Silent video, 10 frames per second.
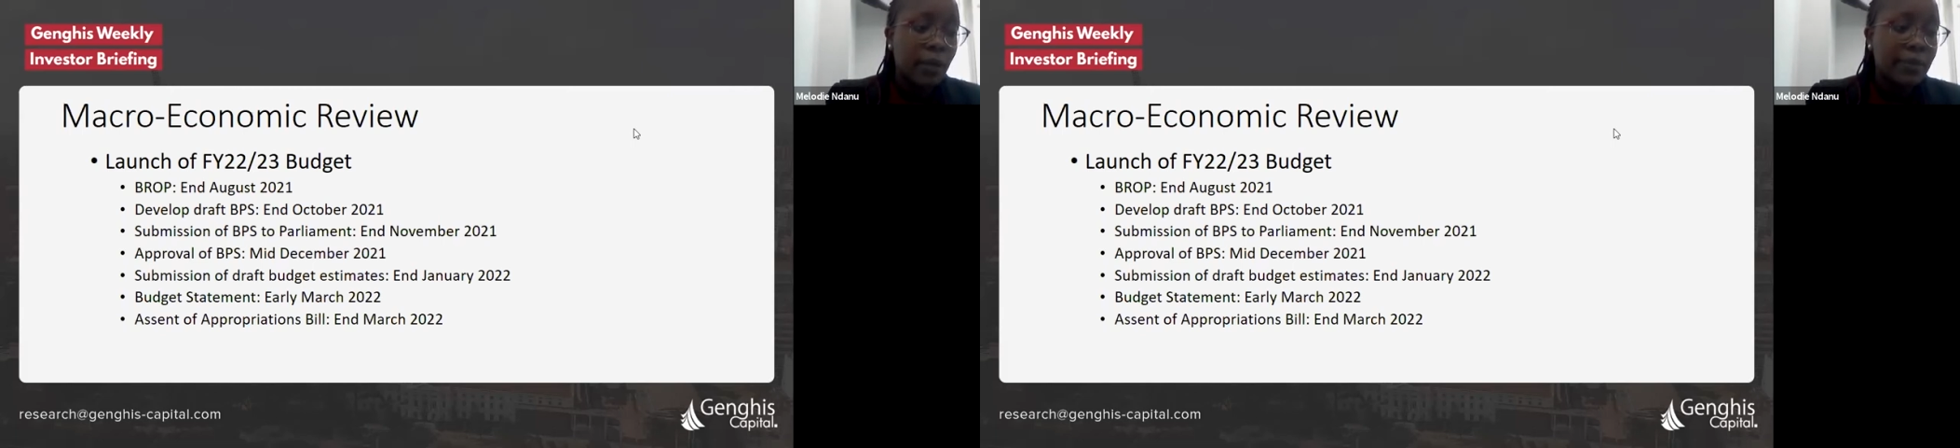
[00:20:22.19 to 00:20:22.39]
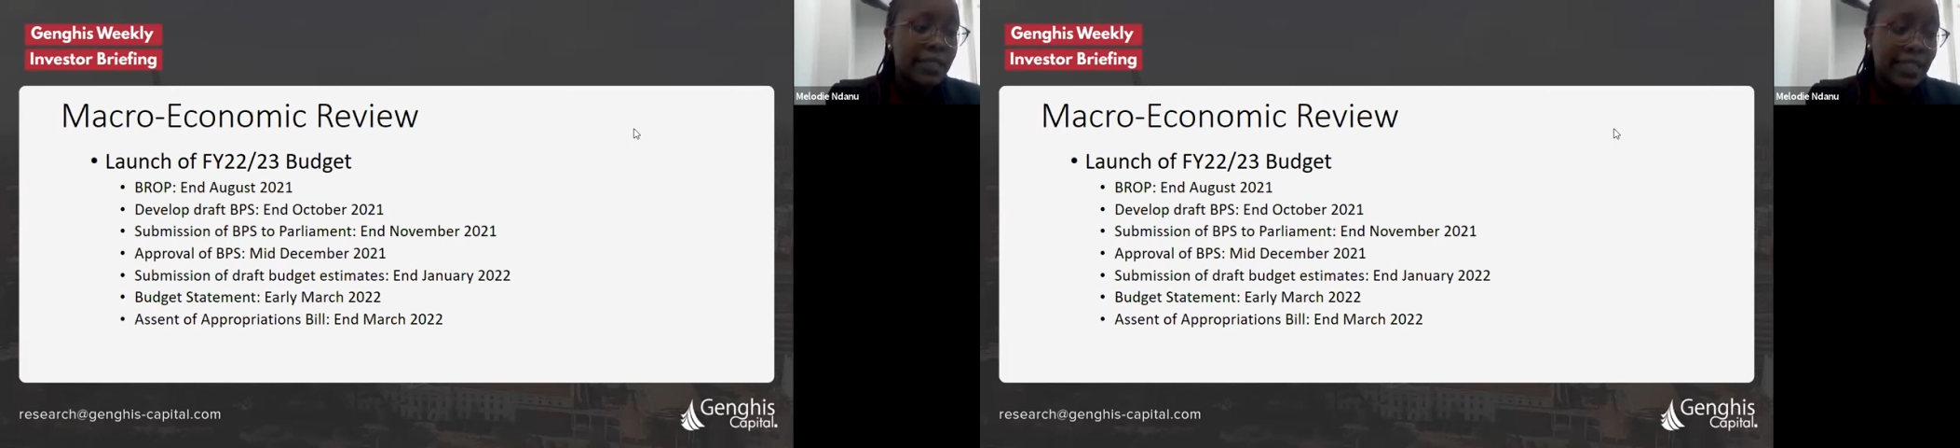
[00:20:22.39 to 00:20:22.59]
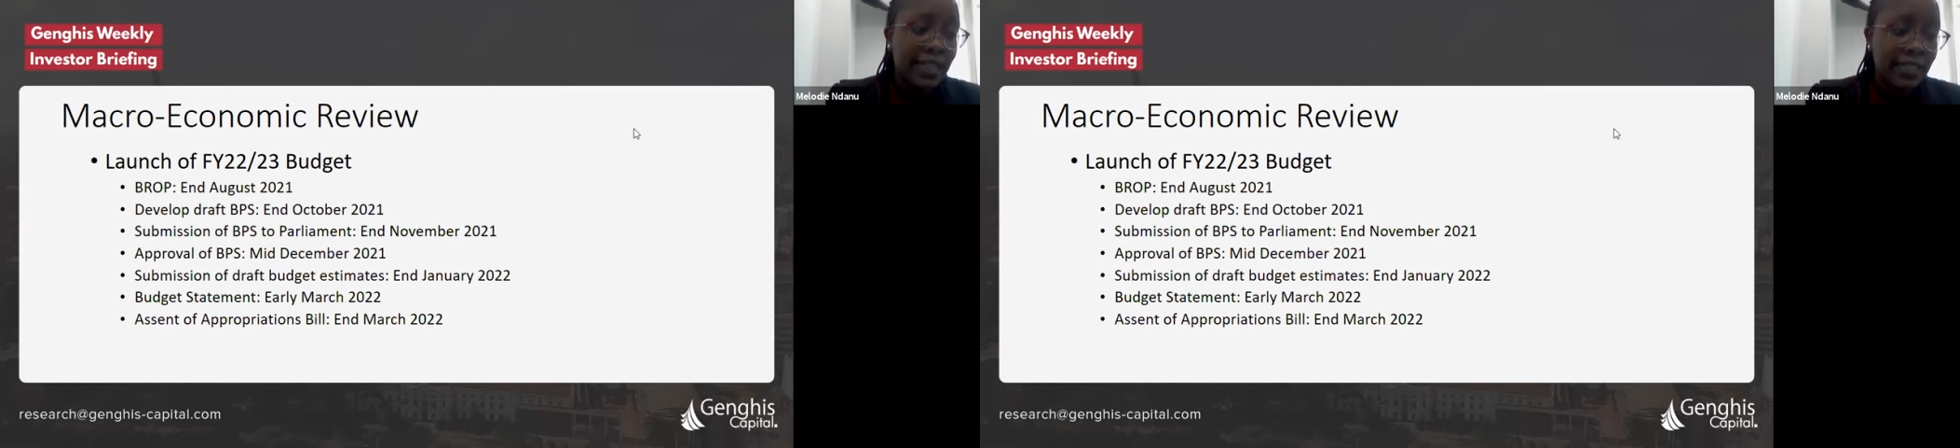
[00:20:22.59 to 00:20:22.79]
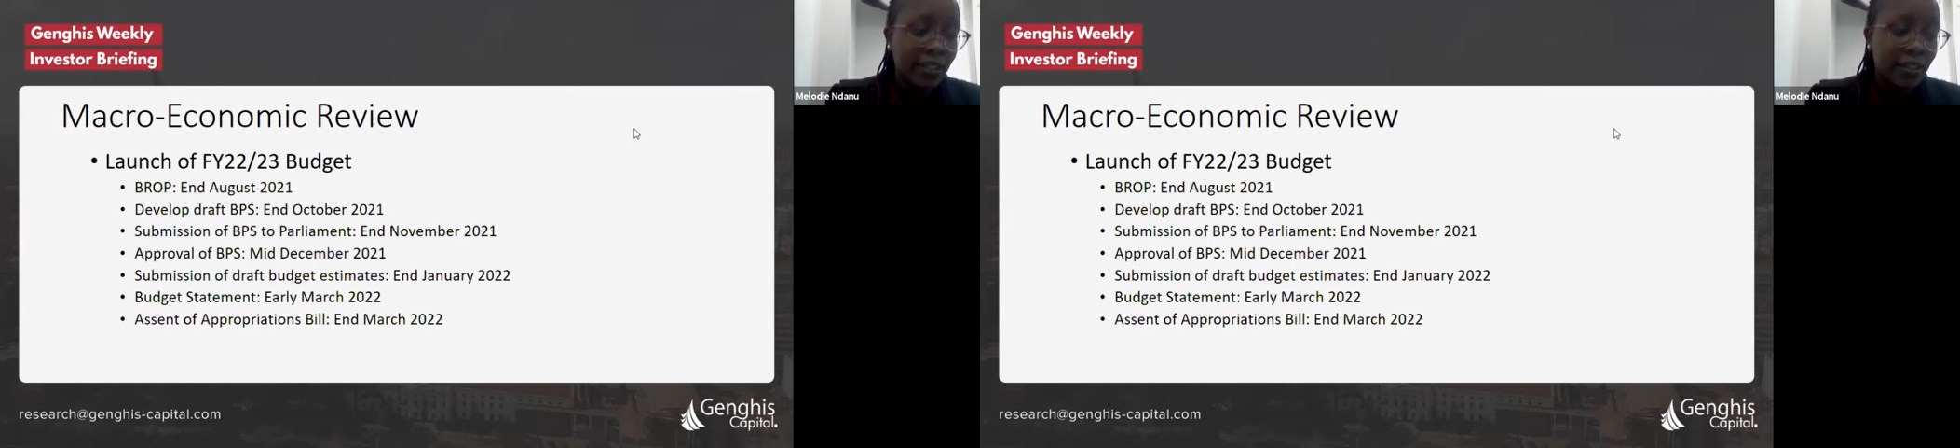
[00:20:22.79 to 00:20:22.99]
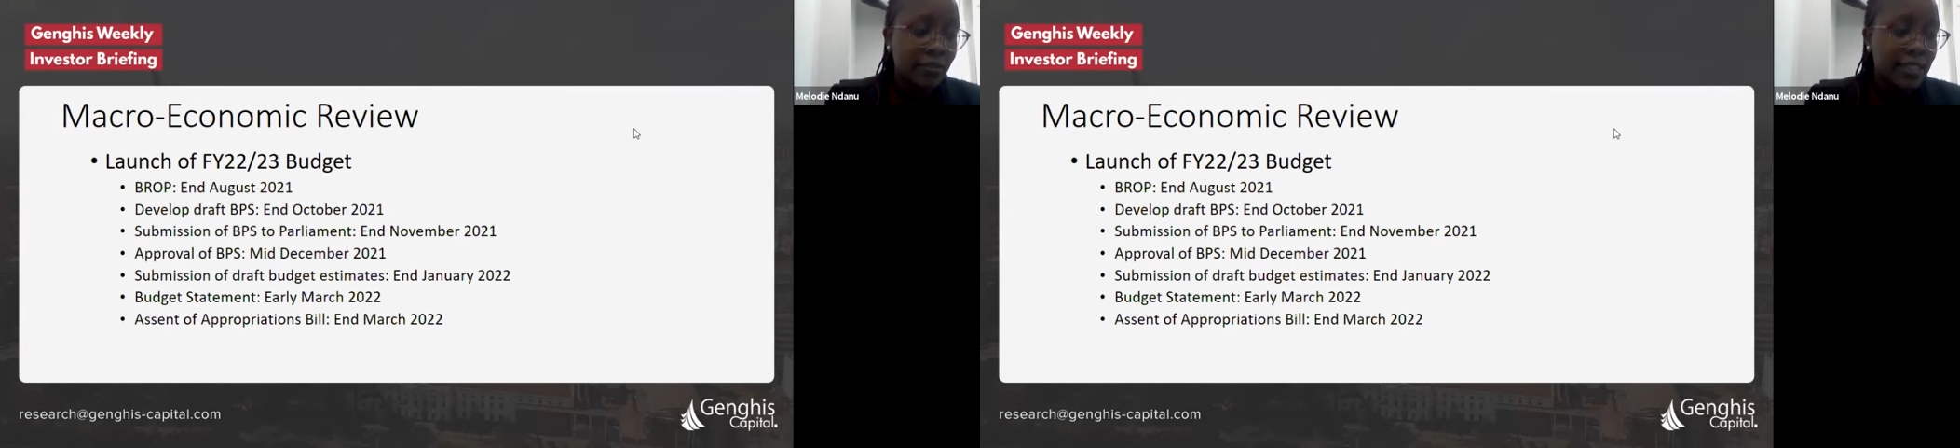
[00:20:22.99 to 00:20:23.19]
public
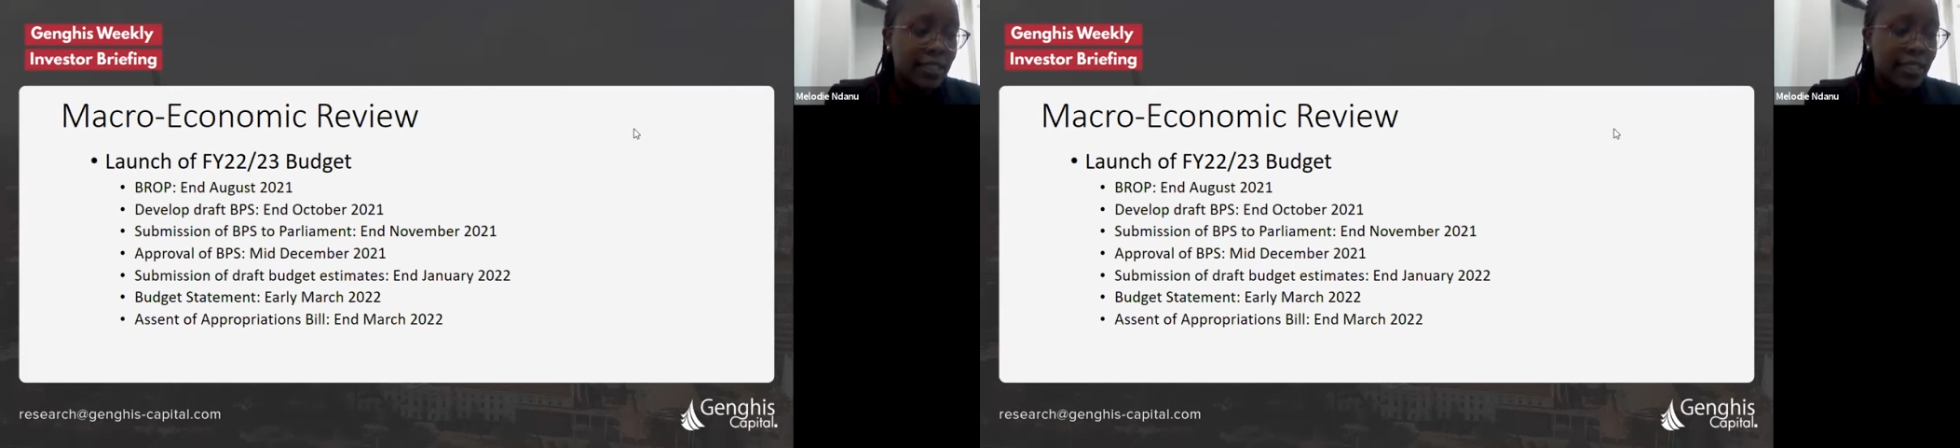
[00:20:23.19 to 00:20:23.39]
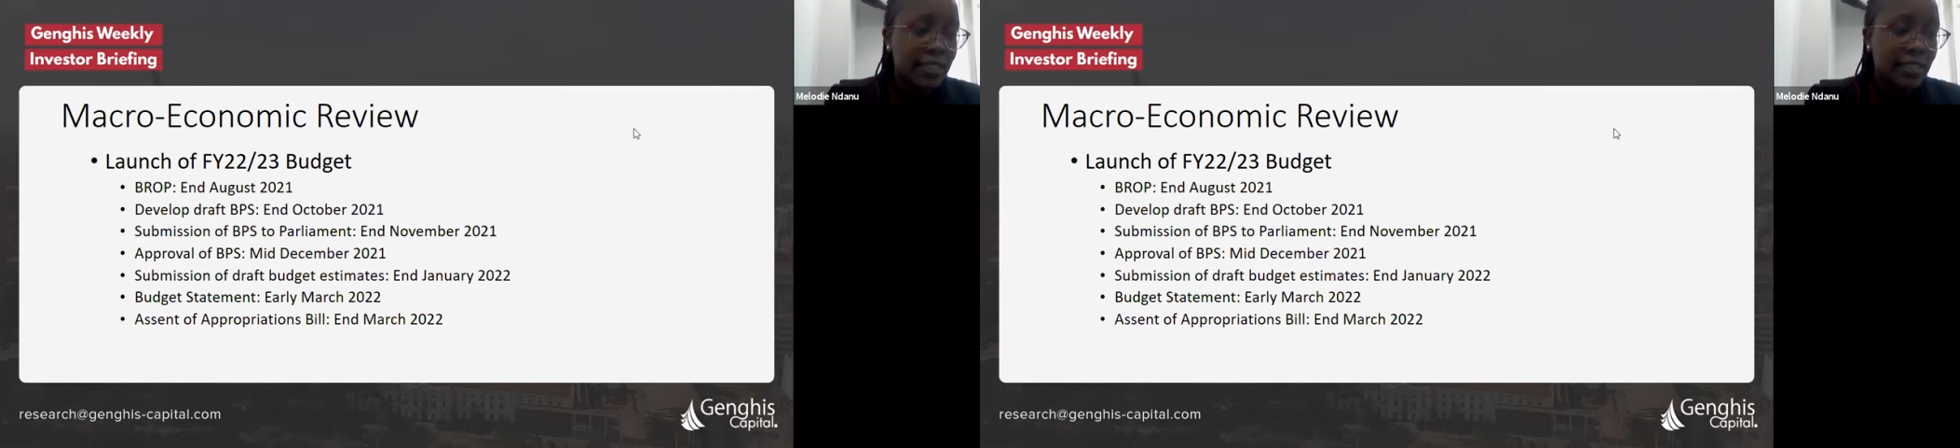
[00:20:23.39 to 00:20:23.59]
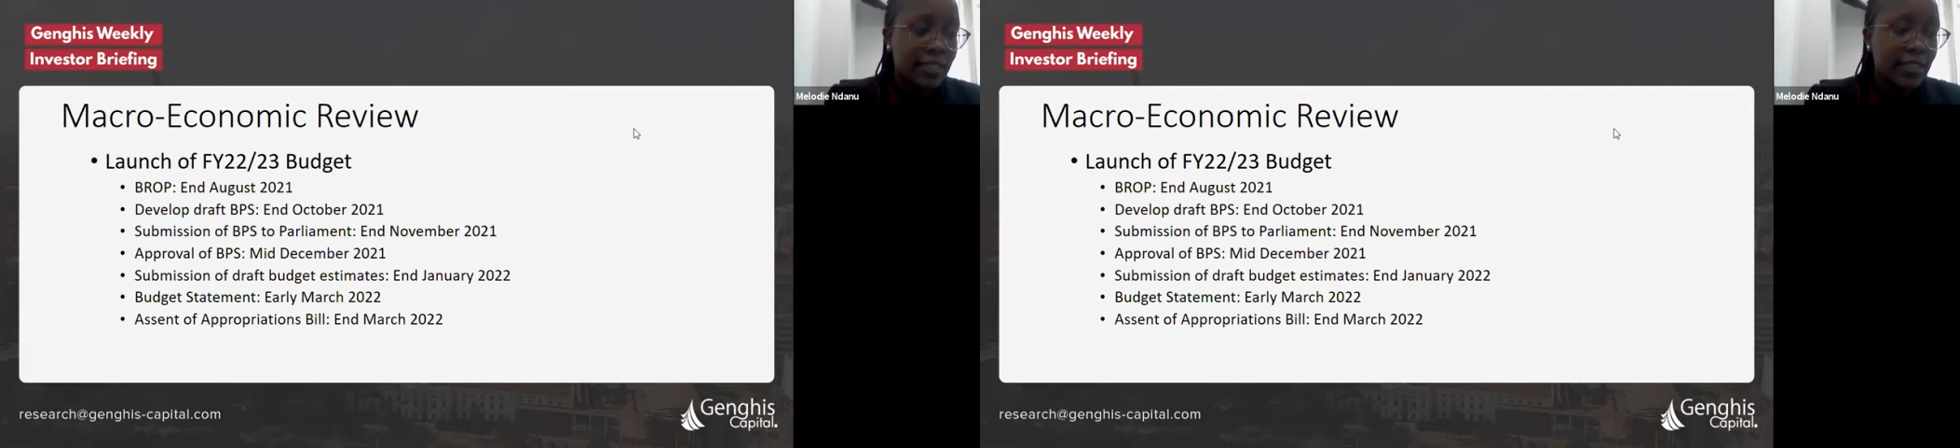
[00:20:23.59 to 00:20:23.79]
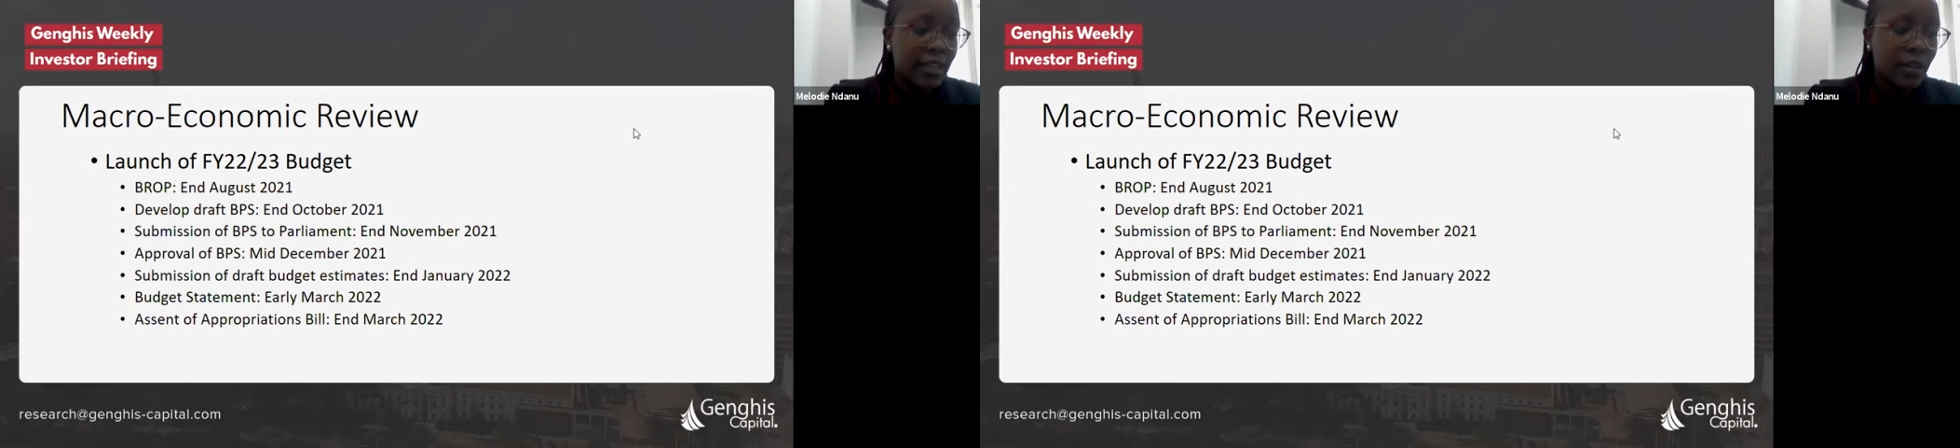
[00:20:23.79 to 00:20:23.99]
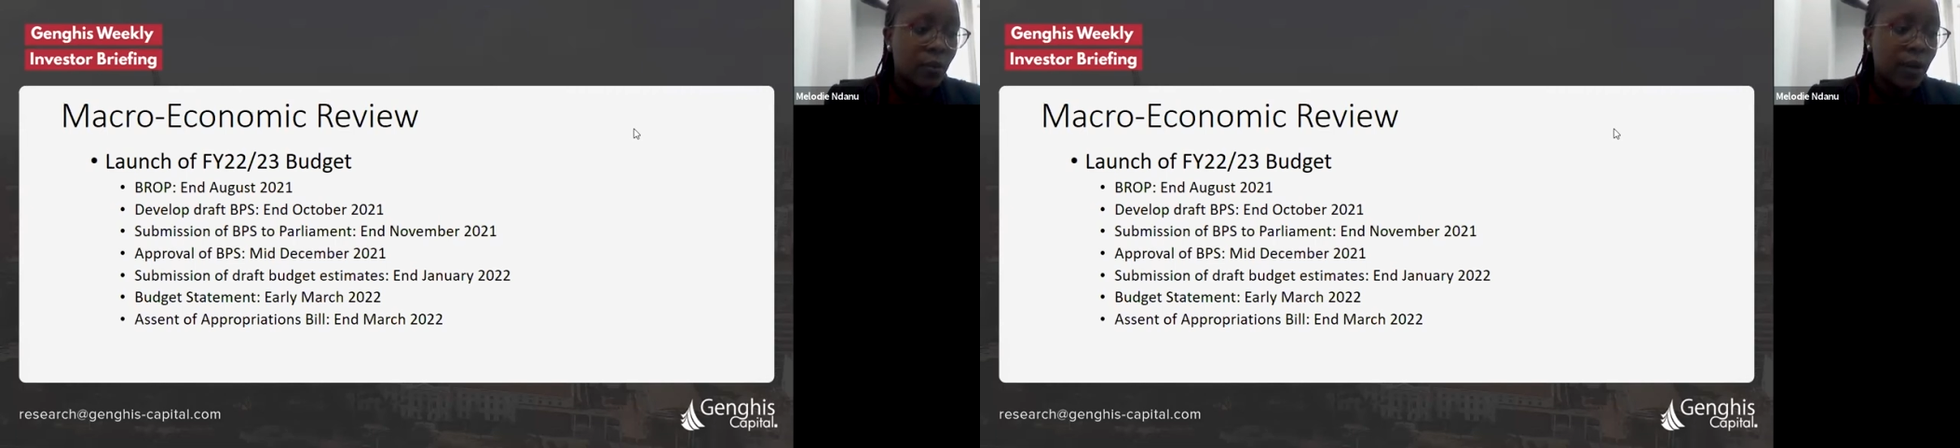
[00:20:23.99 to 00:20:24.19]
hearing of the sector